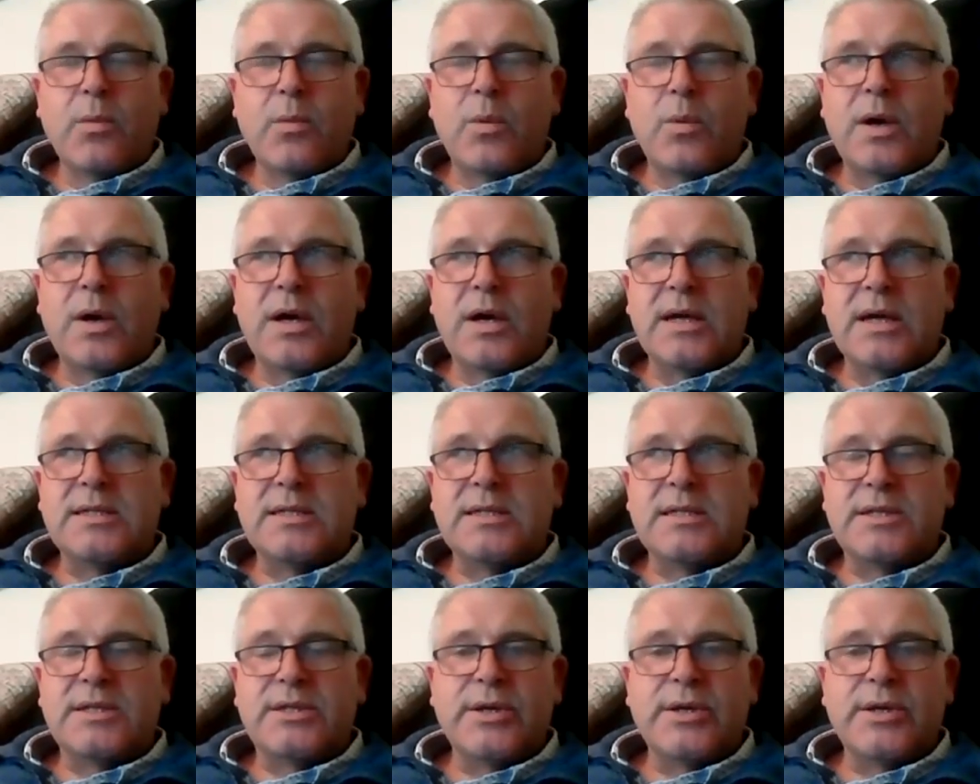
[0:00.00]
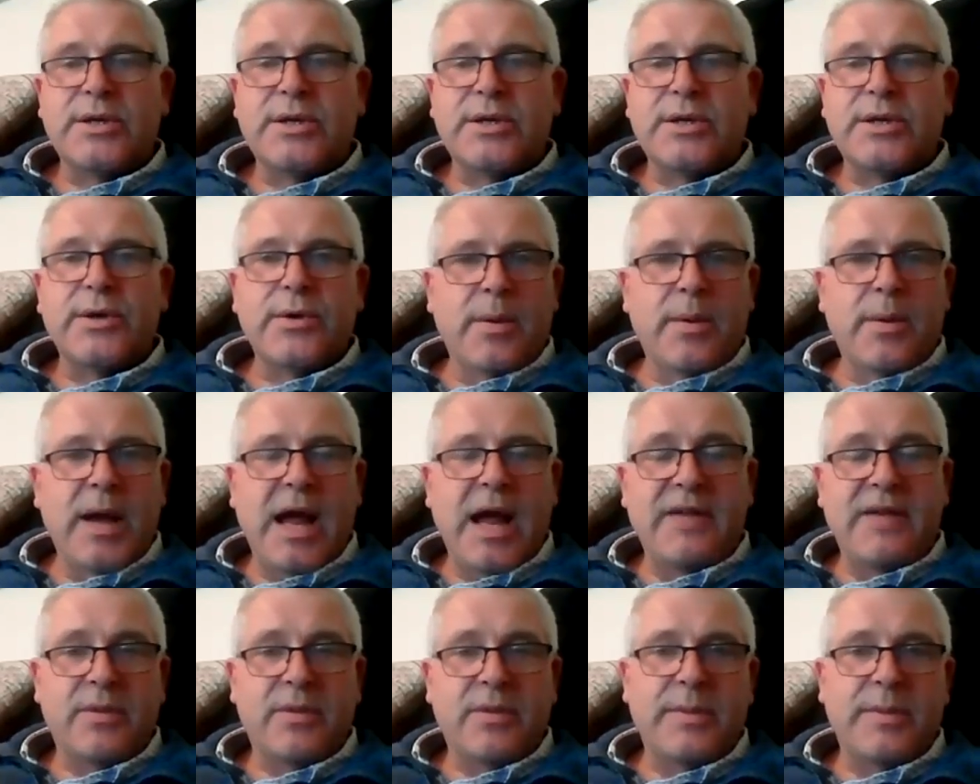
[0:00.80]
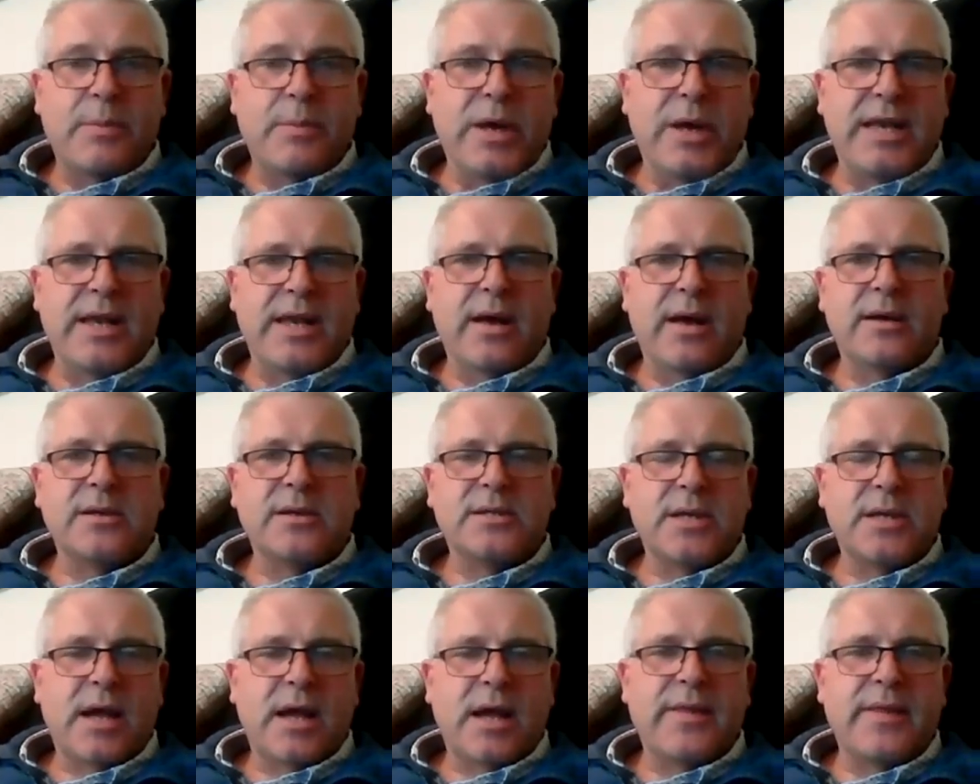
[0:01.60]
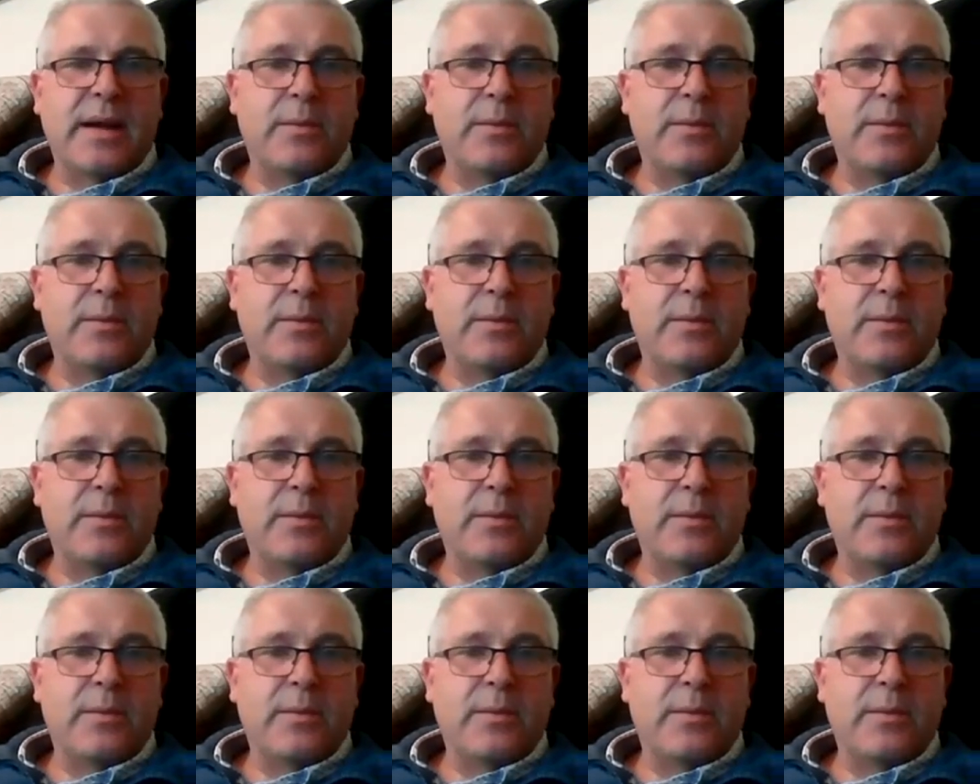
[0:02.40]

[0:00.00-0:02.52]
was to have them in windows,